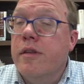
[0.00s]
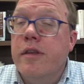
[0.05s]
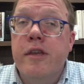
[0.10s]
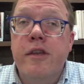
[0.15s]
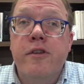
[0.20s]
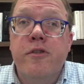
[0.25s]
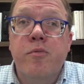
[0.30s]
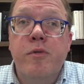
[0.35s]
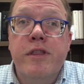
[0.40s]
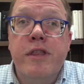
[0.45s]

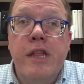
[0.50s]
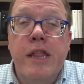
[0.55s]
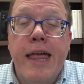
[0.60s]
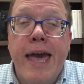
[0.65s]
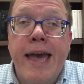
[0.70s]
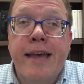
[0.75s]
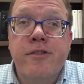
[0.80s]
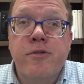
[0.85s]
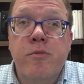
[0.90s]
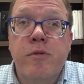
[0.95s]
is with the
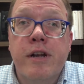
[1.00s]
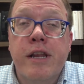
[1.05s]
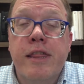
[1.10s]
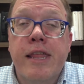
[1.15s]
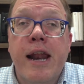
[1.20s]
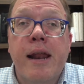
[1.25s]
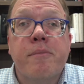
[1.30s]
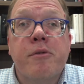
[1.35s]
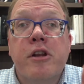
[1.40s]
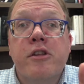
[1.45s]
last one, and
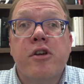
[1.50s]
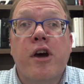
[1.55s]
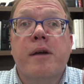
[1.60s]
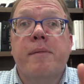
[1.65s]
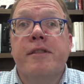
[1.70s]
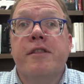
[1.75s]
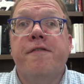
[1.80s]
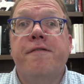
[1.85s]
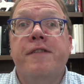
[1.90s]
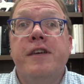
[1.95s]
then I'm going to talk
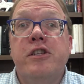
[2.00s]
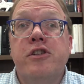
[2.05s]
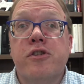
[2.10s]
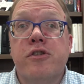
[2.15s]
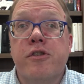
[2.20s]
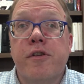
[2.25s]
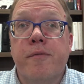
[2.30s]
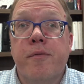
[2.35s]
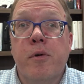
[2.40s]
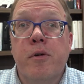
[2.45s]
about the
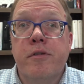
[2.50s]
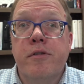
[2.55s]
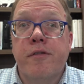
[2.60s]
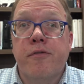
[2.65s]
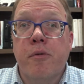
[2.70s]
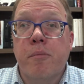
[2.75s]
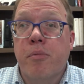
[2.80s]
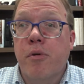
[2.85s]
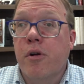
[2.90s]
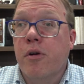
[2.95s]
features of both
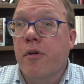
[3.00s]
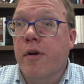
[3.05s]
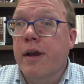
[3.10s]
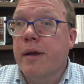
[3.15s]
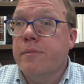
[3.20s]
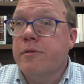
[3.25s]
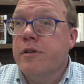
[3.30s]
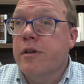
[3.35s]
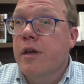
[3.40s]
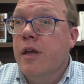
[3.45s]
different
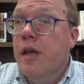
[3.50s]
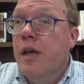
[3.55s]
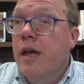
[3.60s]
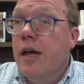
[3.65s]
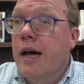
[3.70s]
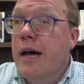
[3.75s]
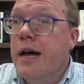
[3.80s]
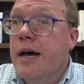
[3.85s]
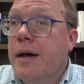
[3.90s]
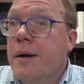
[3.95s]
programs.
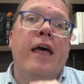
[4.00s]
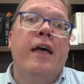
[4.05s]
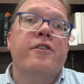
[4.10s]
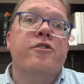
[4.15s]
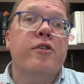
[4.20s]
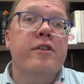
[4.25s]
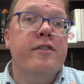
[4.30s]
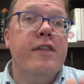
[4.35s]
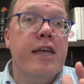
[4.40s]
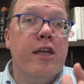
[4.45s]

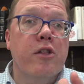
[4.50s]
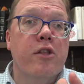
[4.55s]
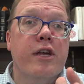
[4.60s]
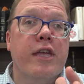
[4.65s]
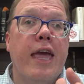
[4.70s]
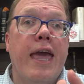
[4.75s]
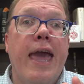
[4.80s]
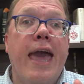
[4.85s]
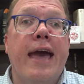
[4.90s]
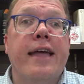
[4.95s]
So let's take a
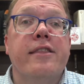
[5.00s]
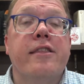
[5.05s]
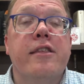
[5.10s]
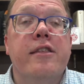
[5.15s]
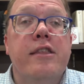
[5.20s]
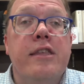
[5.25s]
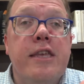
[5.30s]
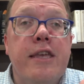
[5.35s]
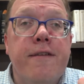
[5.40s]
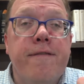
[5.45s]
look at
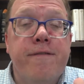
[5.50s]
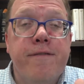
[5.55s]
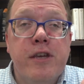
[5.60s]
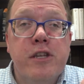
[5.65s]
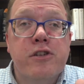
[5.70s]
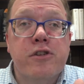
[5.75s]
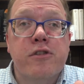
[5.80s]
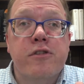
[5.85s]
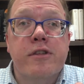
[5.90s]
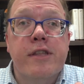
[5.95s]
the
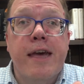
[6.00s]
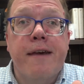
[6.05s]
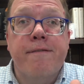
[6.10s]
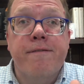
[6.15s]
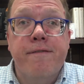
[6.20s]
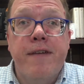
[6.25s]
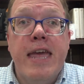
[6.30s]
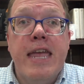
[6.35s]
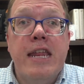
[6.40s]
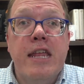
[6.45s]
features that
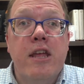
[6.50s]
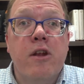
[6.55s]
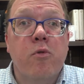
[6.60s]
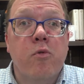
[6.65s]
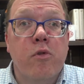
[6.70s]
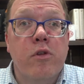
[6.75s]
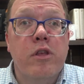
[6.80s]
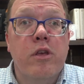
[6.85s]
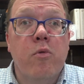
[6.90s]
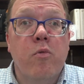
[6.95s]
Fade
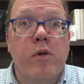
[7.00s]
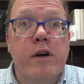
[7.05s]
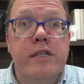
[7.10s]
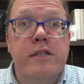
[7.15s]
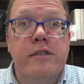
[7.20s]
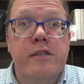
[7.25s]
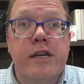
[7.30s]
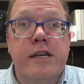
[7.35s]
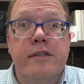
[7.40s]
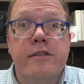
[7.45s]
In really
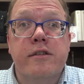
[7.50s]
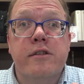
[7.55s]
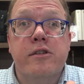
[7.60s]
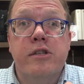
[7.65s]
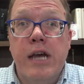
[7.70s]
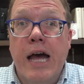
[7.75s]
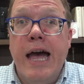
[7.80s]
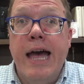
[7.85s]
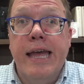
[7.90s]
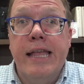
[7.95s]
wants us
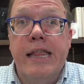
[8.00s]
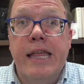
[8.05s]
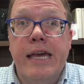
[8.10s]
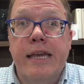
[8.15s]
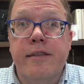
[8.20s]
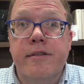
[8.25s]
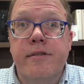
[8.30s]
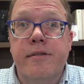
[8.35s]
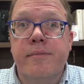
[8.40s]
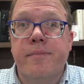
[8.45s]
to
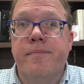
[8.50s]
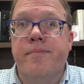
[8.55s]
highlight.